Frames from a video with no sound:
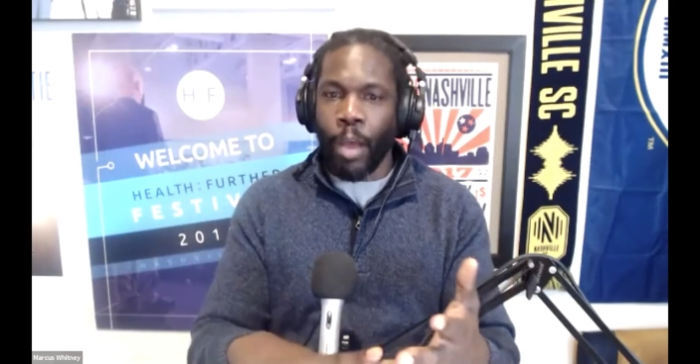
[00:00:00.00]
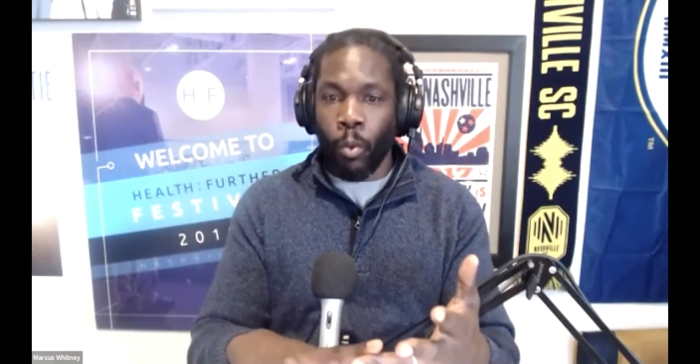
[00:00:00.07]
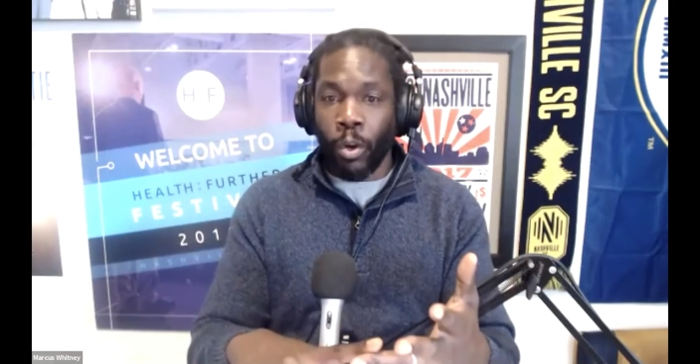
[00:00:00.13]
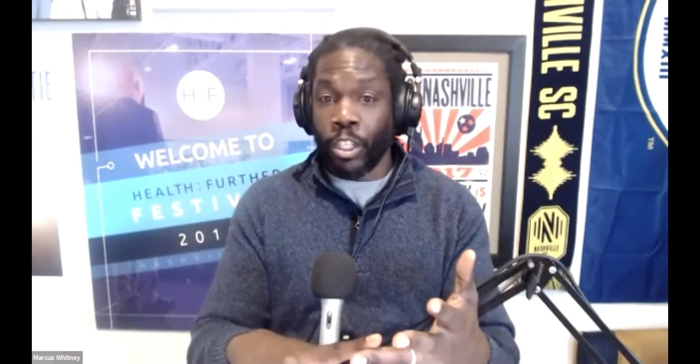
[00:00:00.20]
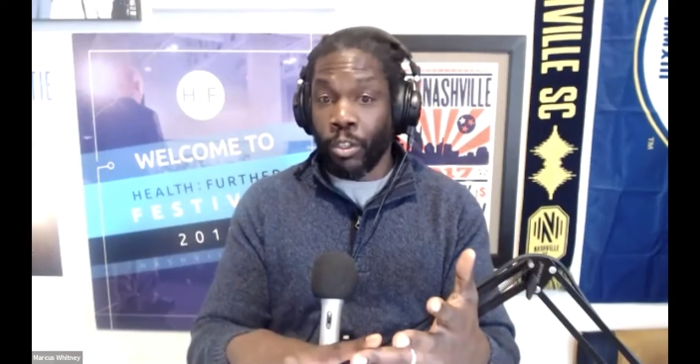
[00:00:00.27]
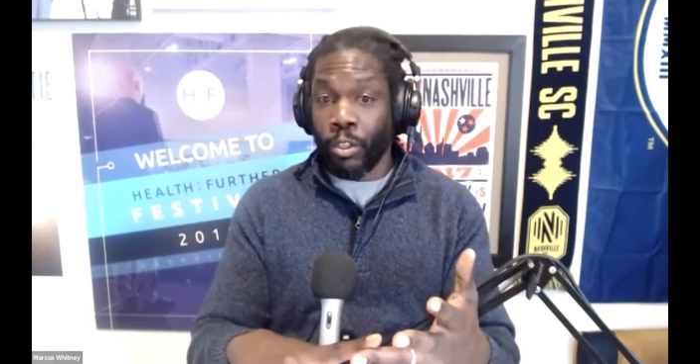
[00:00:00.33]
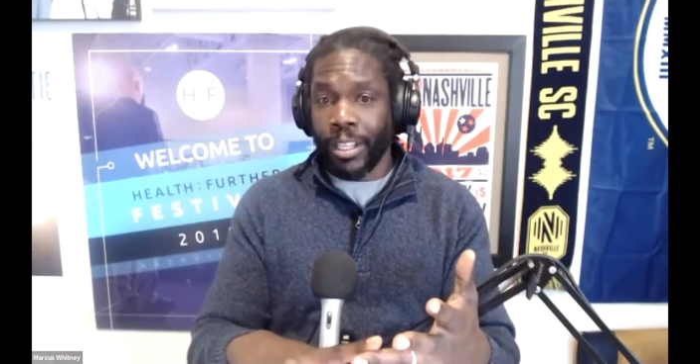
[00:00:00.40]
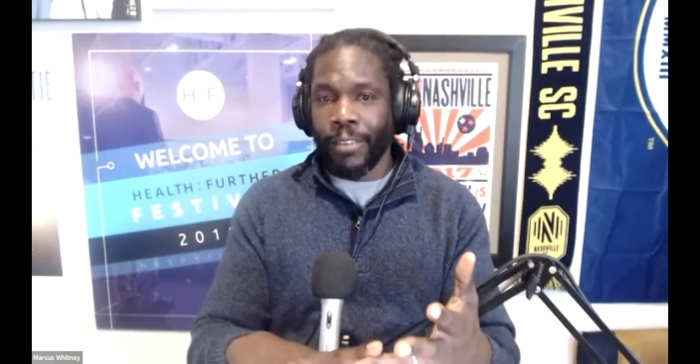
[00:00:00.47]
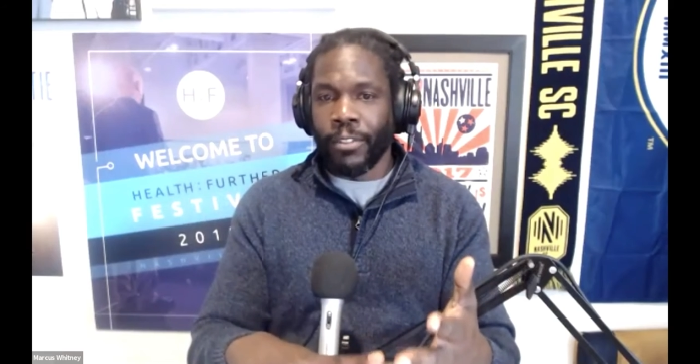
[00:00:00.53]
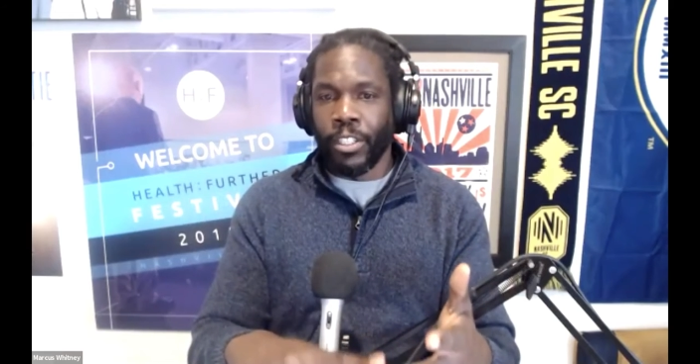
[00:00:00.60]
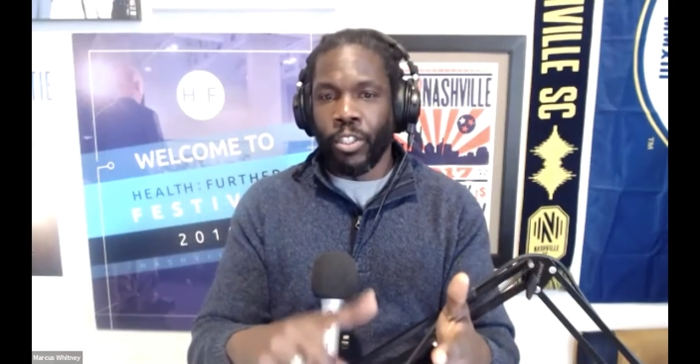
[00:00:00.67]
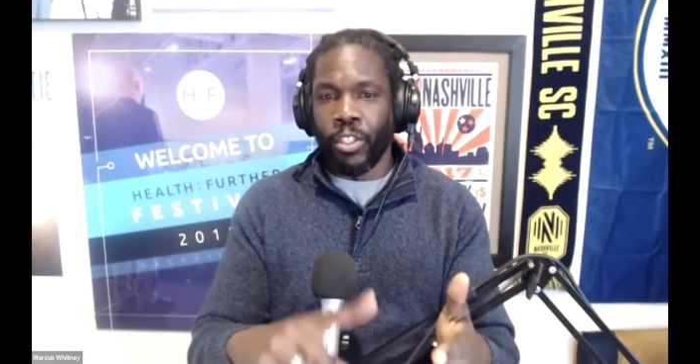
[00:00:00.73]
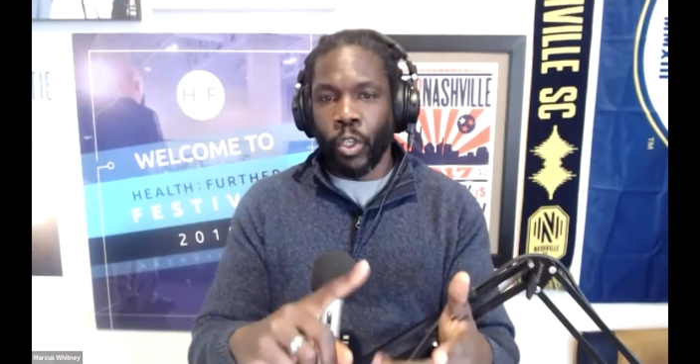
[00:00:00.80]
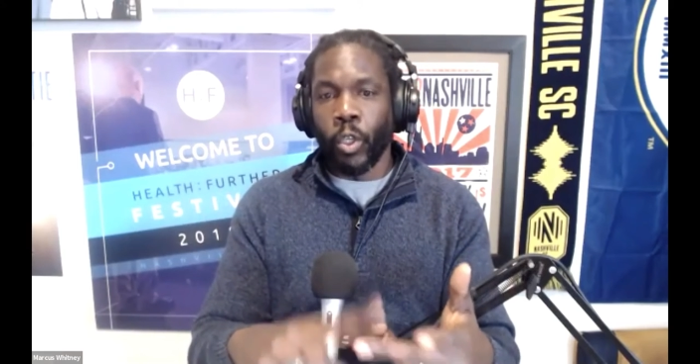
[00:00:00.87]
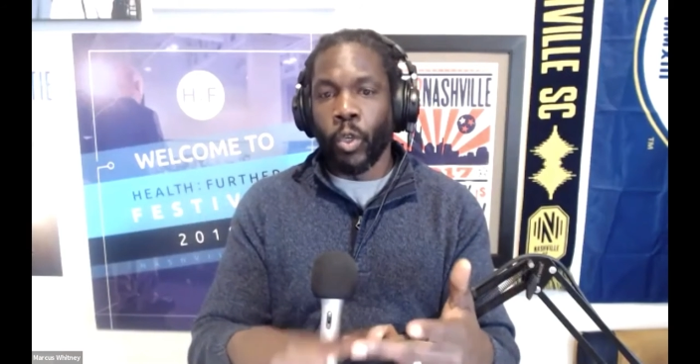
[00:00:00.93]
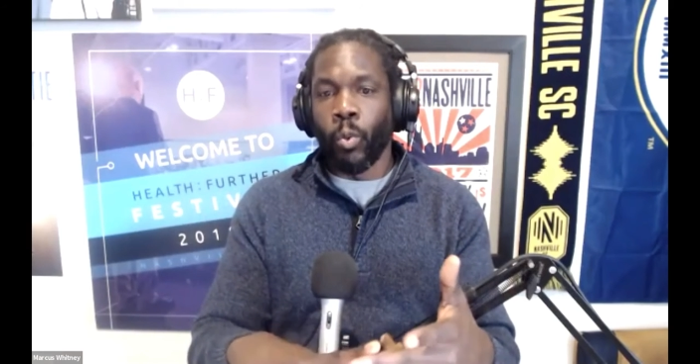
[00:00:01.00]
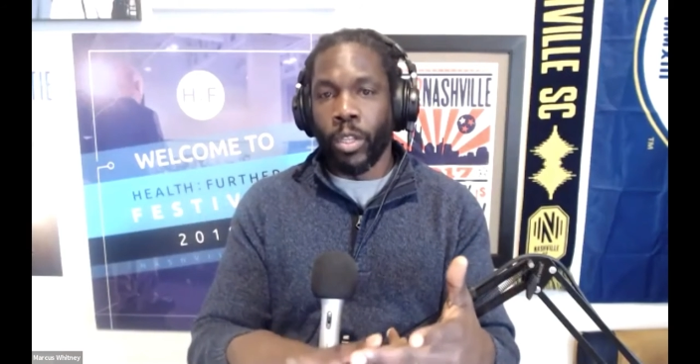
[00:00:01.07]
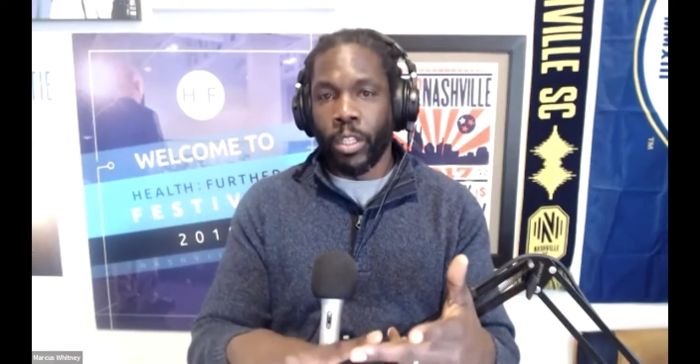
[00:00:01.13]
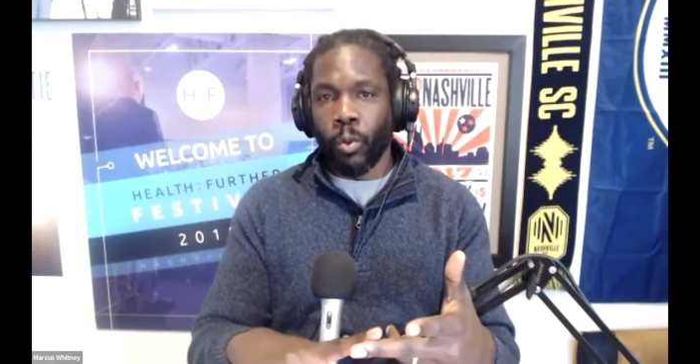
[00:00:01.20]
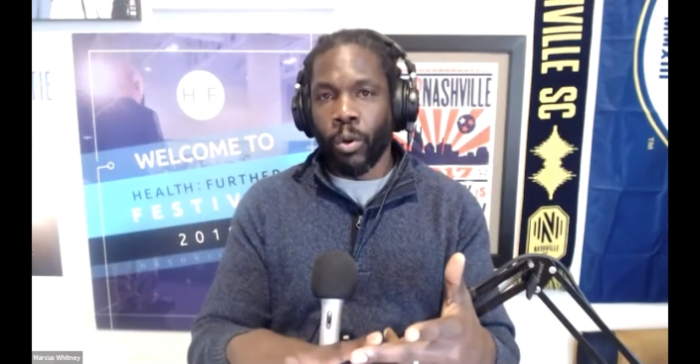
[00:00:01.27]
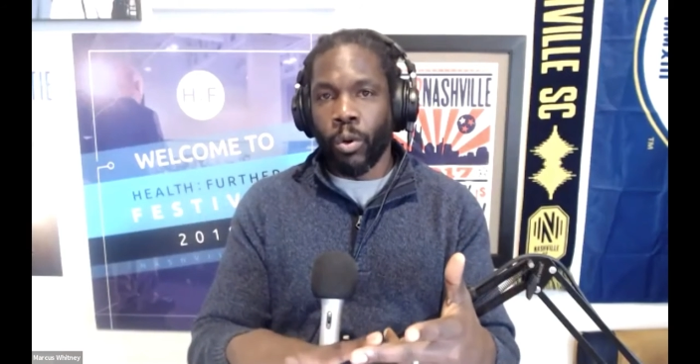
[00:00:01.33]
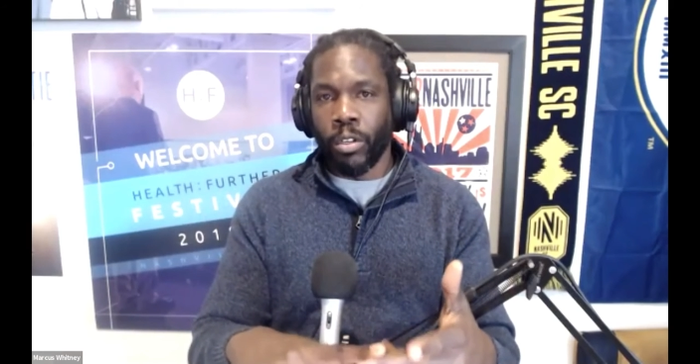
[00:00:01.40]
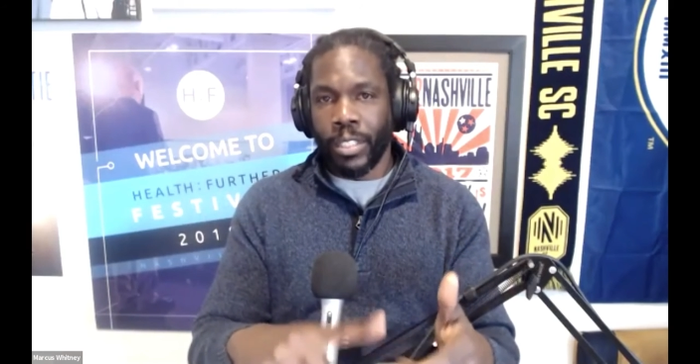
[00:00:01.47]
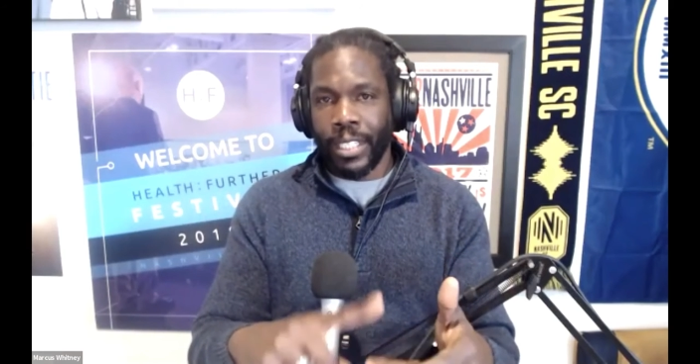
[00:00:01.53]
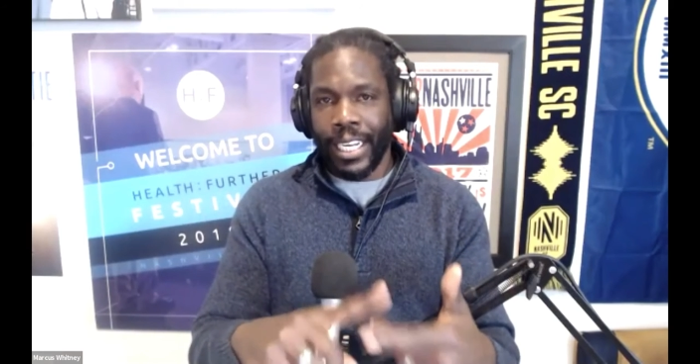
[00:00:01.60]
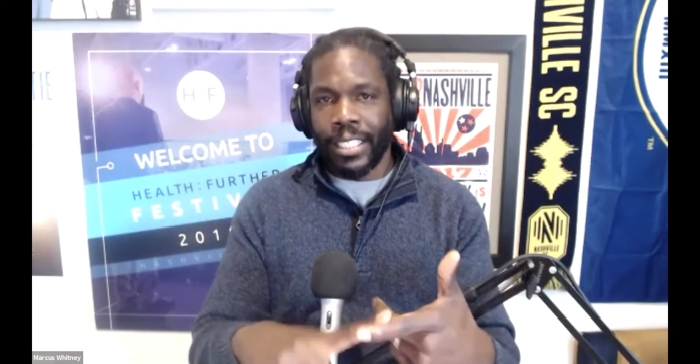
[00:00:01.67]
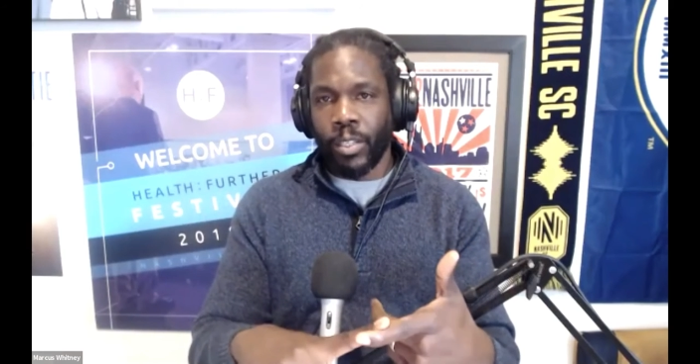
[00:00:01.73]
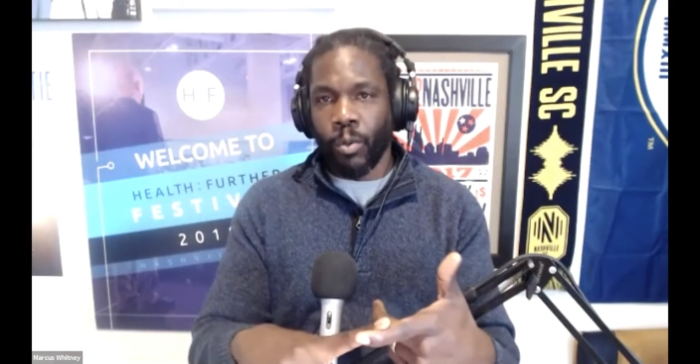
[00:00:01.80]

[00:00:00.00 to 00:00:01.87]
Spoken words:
what you love to do, what the world needs,